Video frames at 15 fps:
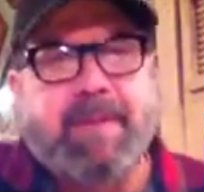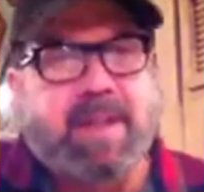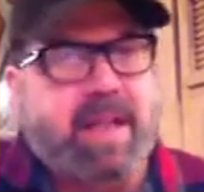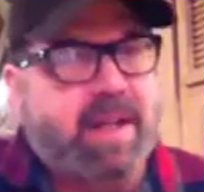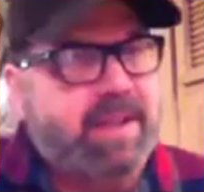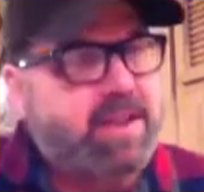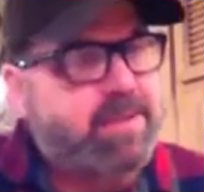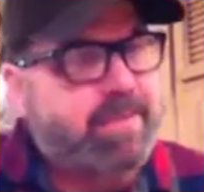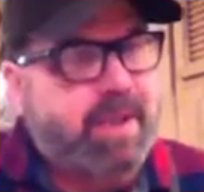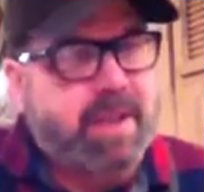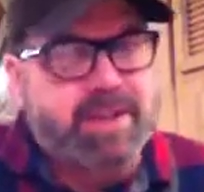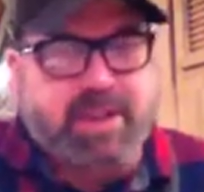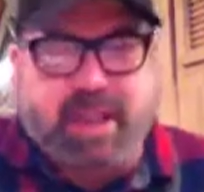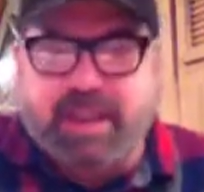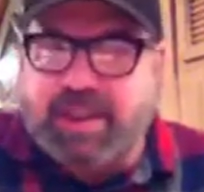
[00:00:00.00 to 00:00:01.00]
A lot of these
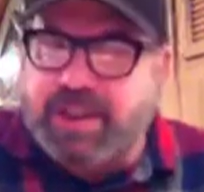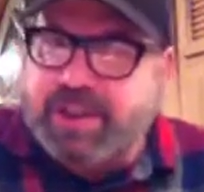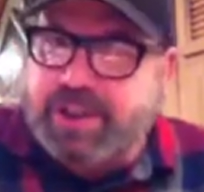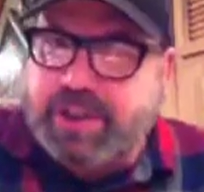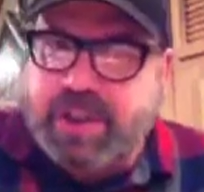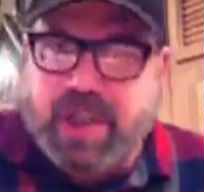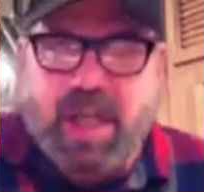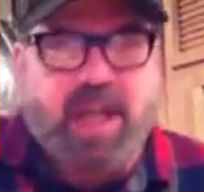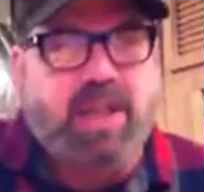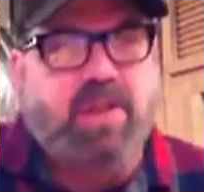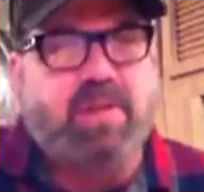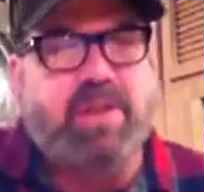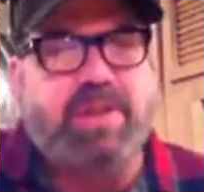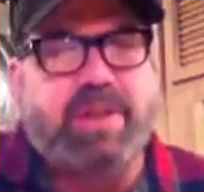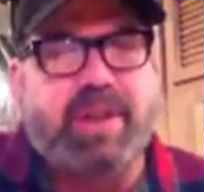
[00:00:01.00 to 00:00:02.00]
beers like this, you're not
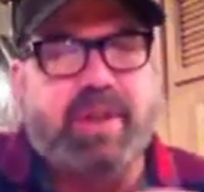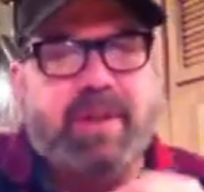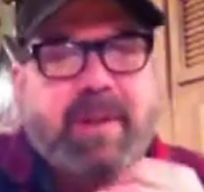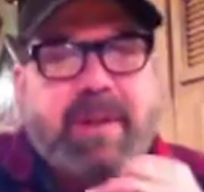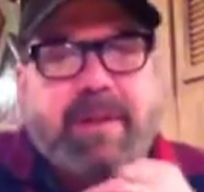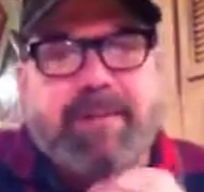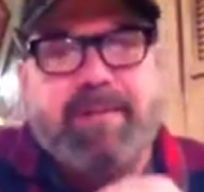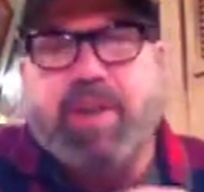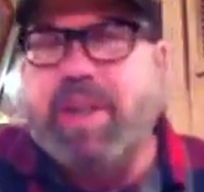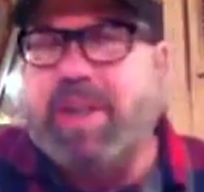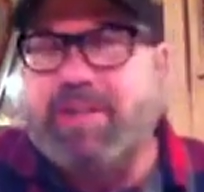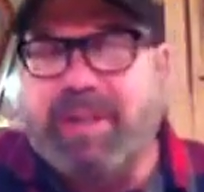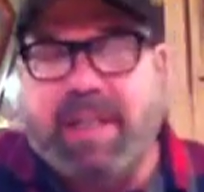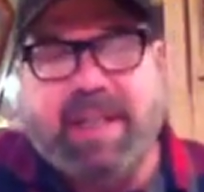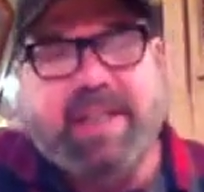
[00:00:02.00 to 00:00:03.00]
going to. You
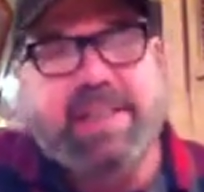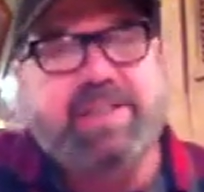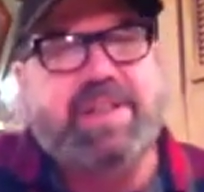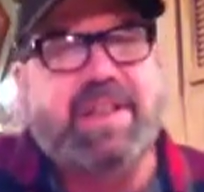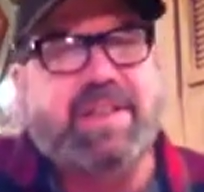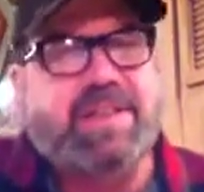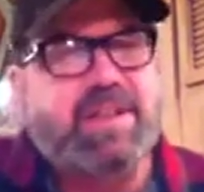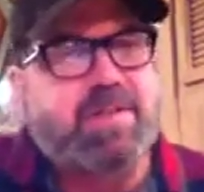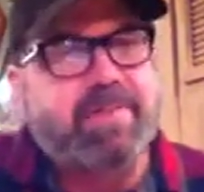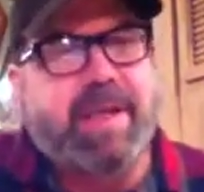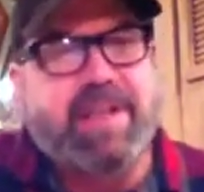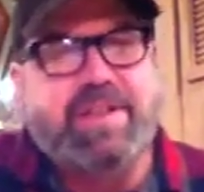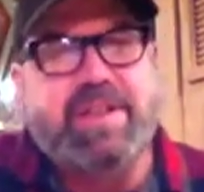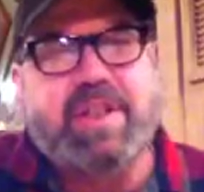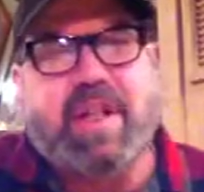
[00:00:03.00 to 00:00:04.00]
even get just a
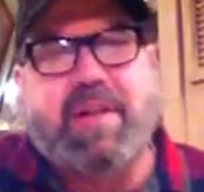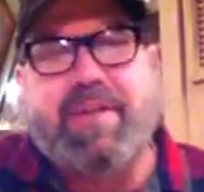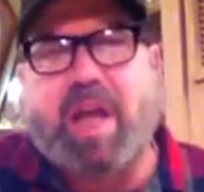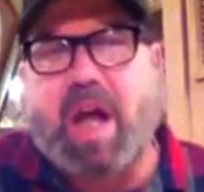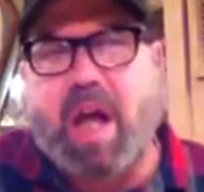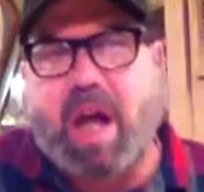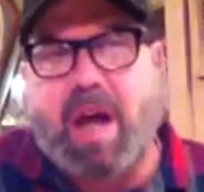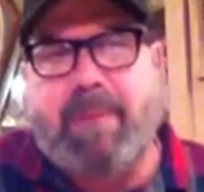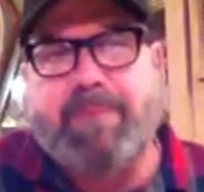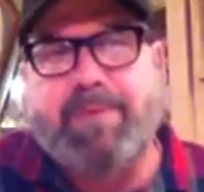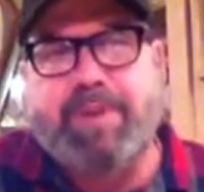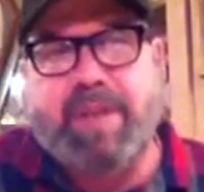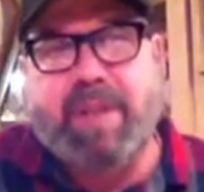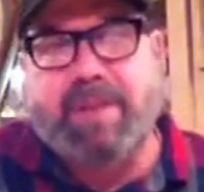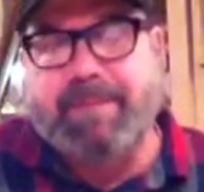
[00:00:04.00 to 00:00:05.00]
smidgen of the
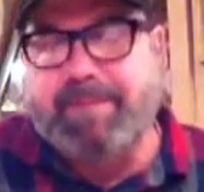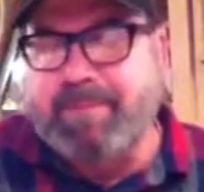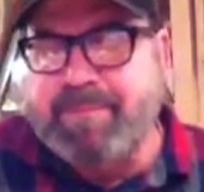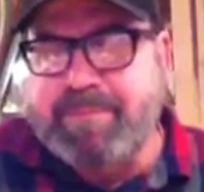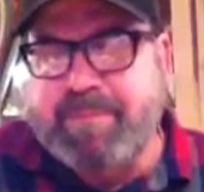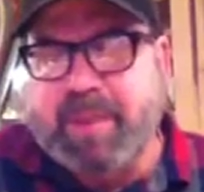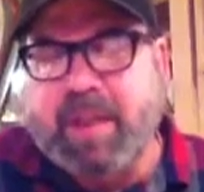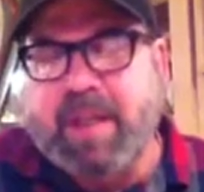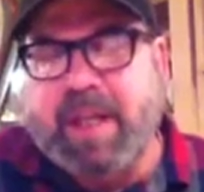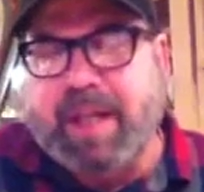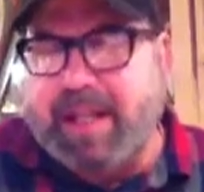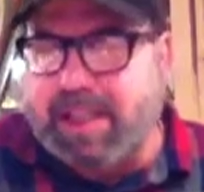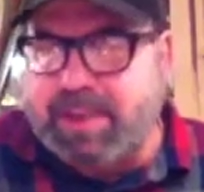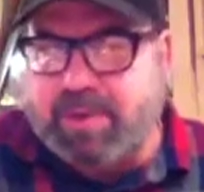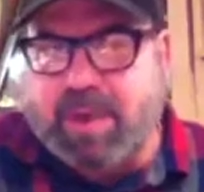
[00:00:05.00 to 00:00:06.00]
hops in it.
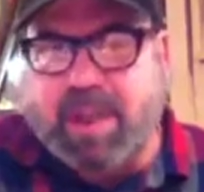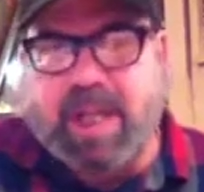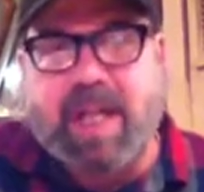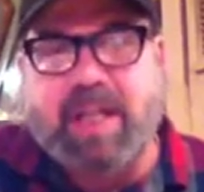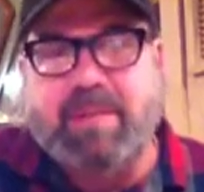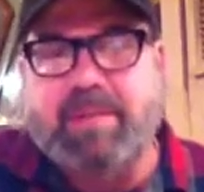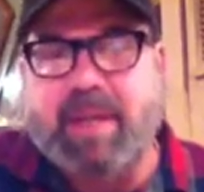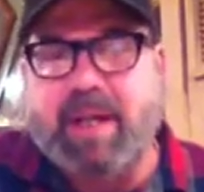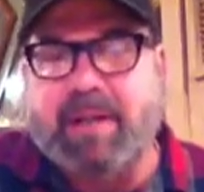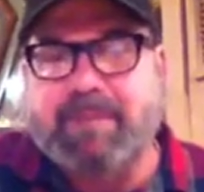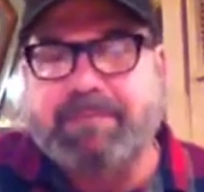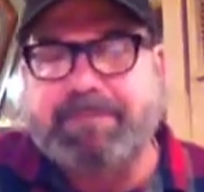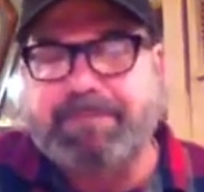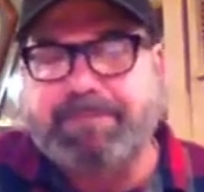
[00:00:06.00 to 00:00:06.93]
And that's what I like about it.